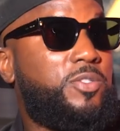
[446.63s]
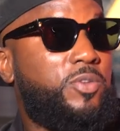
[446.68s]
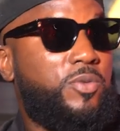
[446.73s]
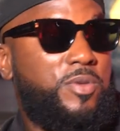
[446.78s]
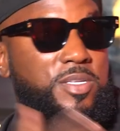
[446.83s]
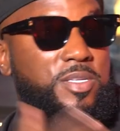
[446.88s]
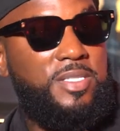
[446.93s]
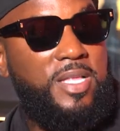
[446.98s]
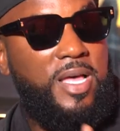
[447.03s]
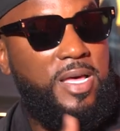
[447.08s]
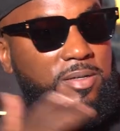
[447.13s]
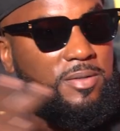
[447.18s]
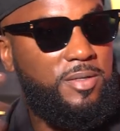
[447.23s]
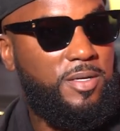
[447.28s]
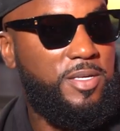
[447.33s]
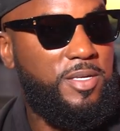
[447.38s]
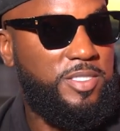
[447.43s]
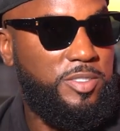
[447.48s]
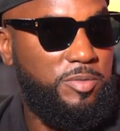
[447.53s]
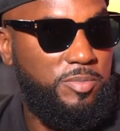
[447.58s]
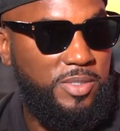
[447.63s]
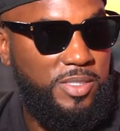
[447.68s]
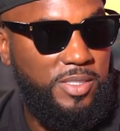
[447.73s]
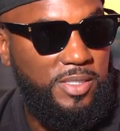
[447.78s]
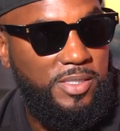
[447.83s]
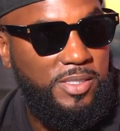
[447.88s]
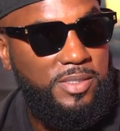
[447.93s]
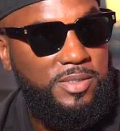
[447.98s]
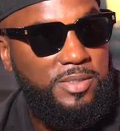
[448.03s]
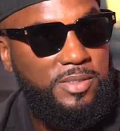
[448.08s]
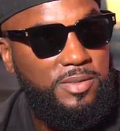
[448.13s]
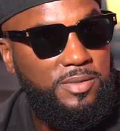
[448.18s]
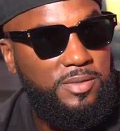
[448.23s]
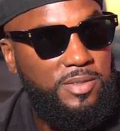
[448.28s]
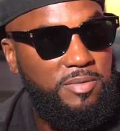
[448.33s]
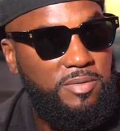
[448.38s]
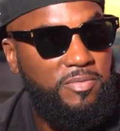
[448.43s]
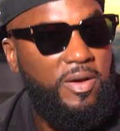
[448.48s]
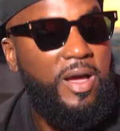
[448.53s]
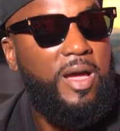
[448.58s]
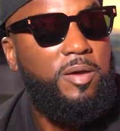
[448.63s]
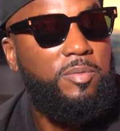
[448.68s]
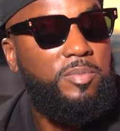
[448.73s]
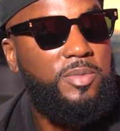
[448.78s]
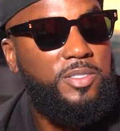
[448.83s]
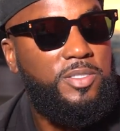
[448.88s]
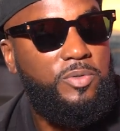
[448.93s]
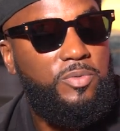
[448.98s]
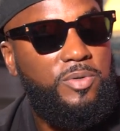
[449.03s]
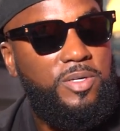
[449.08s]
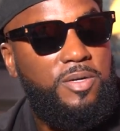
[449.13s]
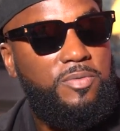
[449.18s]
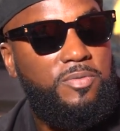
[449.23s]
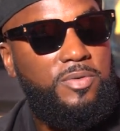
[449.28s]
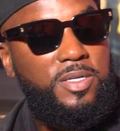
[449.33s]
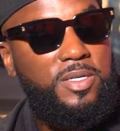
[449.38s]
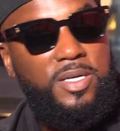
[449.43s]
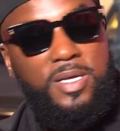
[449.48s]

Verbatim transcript: So he's not accustomed to these environments or whatever.